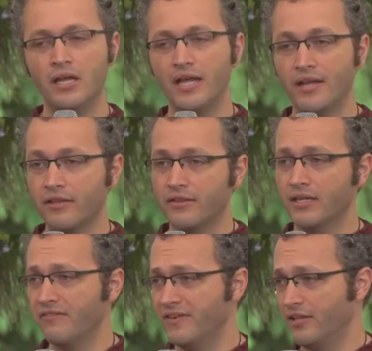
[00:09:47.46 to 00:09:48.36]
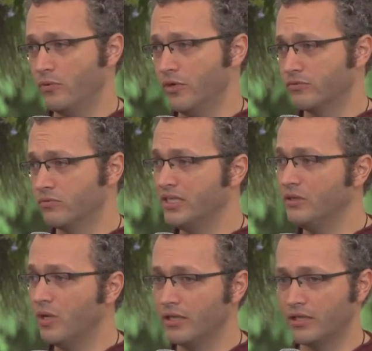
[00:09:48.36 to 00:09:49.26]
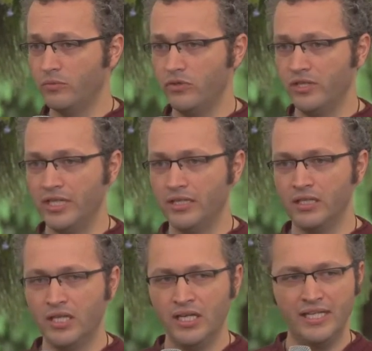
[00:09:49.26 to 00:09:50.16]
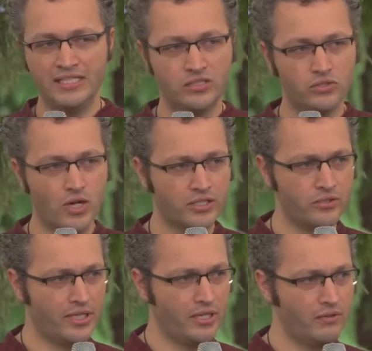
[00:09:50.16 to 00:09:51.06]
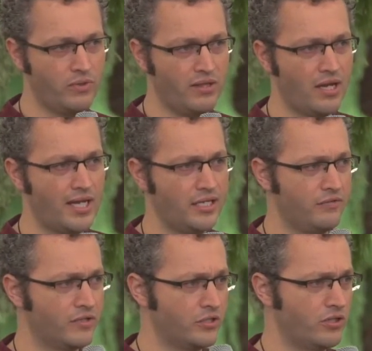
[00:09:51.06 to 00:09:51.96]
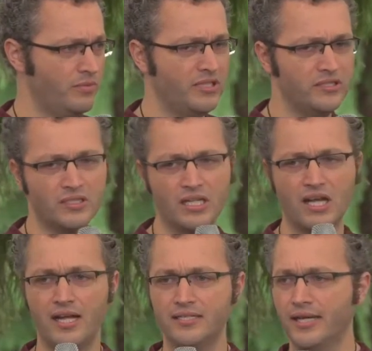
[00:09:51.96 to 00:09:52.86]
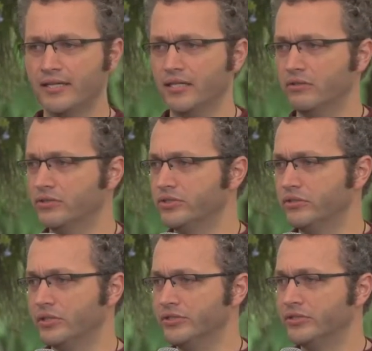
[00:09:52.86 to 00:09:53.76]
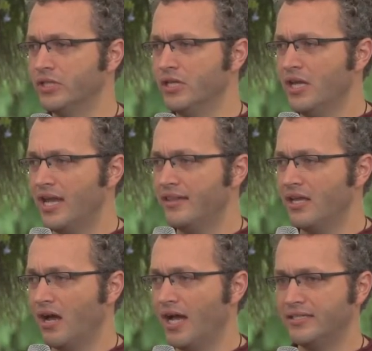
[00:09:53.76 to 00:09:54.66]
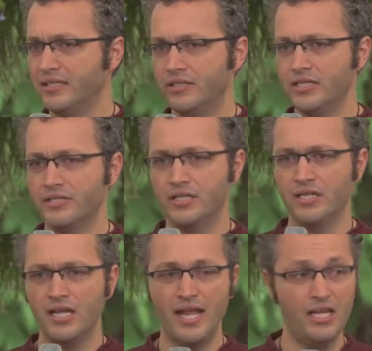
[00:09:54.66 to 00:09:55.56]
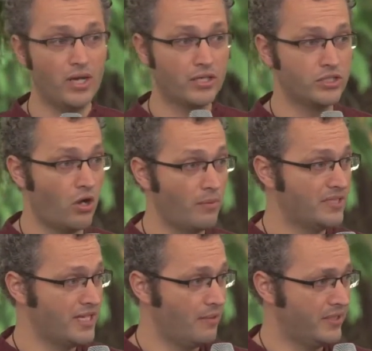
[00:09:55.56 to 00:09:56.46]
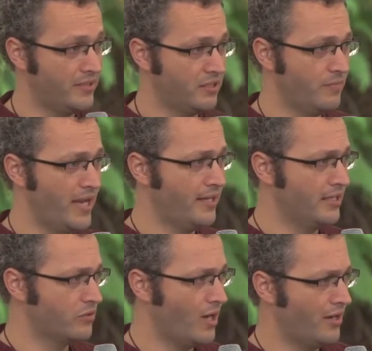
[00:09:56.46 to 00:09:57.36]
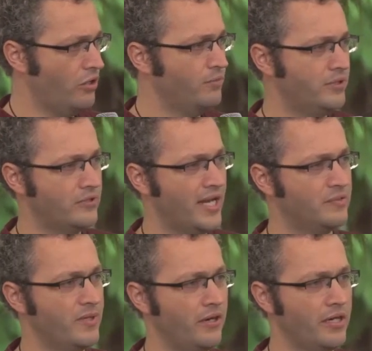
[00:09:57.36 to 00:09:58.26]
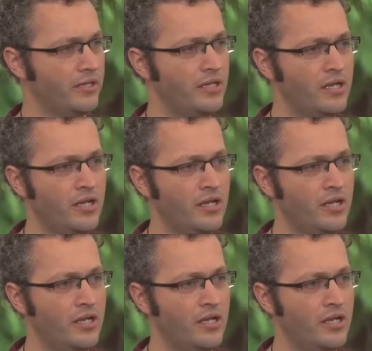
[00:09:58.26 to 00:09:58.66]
Another thing I found that works really well at community is structuring it with the idea of contributors and kaitiaki, or stewards. And the idea is that anyone can show up and start participating, and it's quite open and transparent.